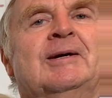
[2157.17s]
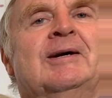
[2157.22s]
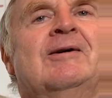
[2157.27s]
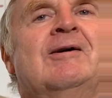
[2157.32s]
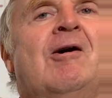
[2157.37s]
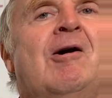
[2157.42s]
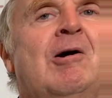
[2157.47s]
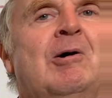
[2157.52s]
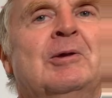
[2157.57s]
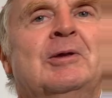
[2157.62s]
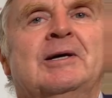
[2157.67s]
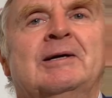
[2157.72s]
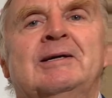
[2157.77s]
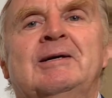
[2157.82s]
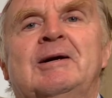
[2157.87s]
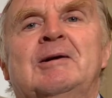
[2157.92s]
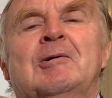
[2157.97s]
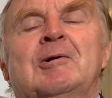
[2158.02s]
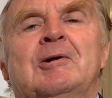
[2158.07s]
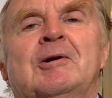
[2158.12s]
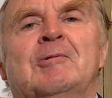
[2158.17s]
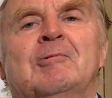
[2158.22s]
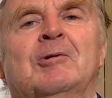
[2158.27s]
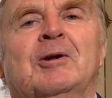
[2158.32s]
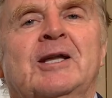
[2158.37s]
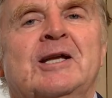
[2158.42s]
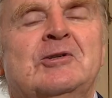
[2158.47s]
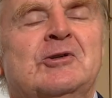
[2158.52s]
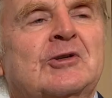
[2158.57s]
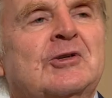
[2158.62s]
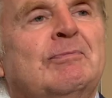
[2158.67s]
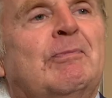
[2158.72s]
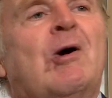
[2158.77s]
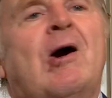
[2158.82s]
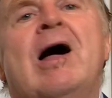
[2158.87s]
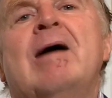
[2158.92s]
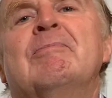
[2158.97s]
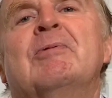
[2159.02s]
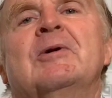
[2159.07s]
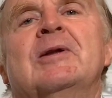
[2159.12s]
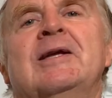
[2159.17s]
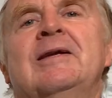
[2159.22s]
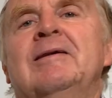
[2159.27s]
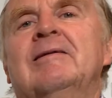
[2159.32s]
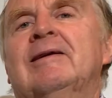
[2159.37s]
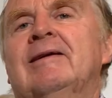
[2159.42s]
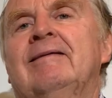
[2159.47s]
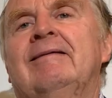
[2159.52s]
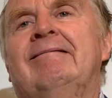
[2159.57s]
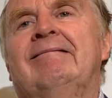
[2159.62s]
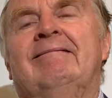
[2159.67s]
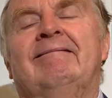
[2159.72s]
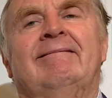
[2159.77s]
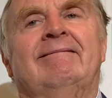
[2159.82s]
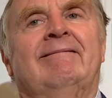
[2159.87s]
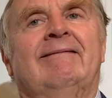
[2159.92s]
all the religious property, then